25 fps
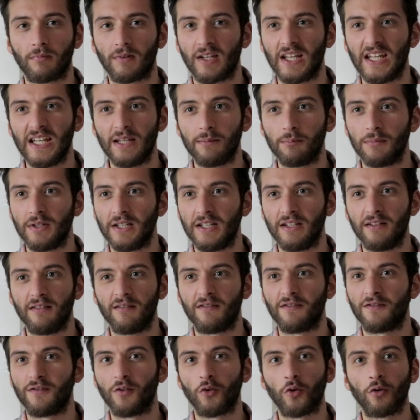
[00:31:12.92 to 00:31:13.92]
keep me
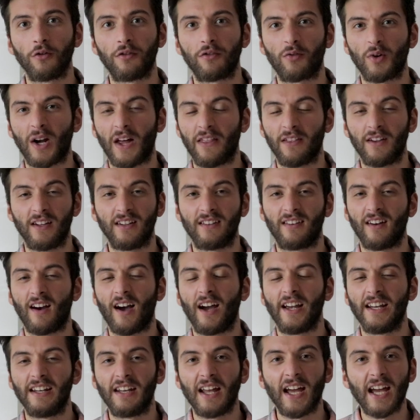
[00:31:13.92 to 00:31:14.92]
full throughout the
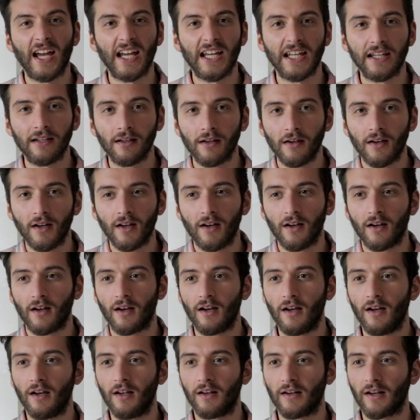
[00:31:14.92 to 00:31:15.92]
entire day
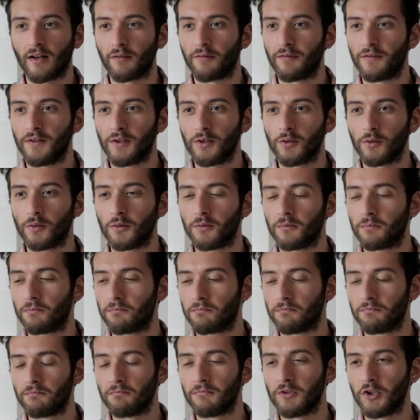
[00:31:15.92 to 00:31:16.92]
and I'd feel,
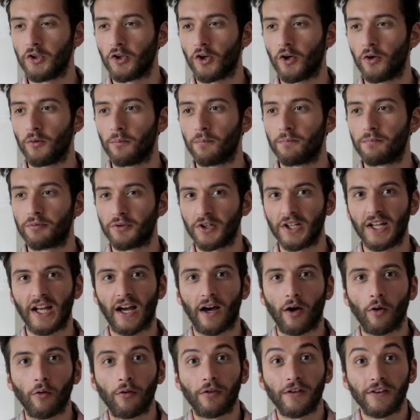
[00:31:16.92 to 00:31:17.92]
you know, pretty
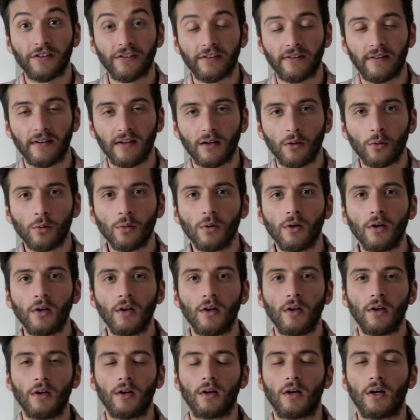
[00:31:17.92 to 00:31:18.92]
healthy still.
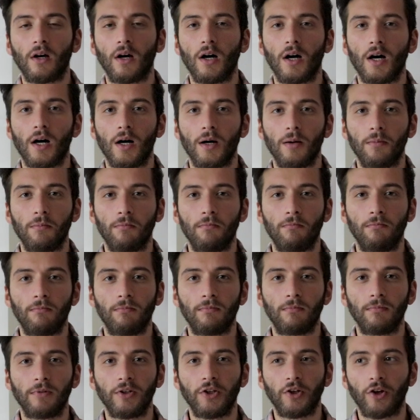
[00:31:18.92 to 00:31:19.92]
Um,
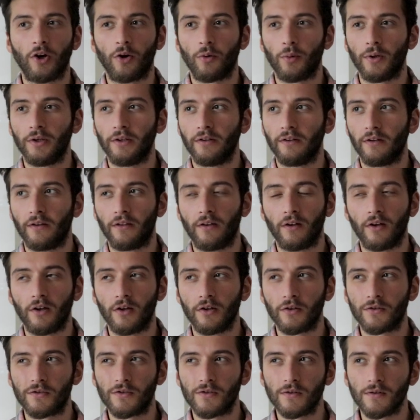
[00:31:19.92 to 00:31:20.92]
you know, and the,
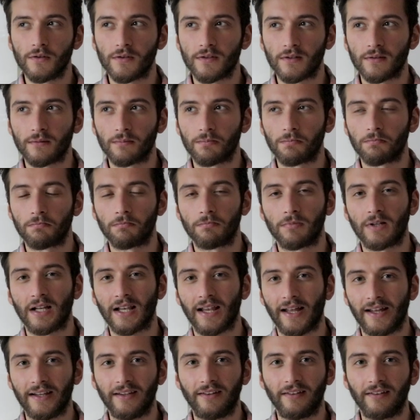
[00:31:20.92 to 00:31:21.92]
a juice
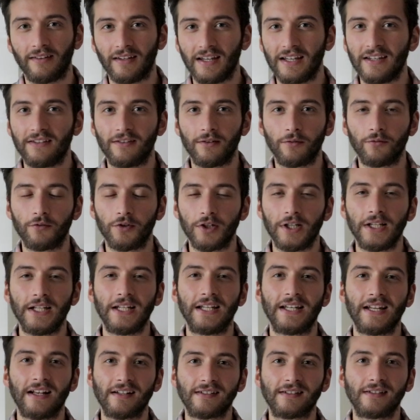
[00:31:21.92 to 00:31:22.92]
cleanse isn't
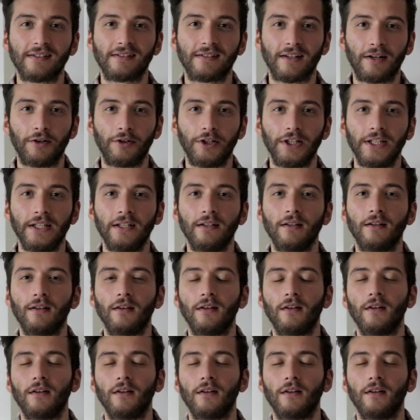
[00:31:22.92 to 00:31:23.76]
really necessary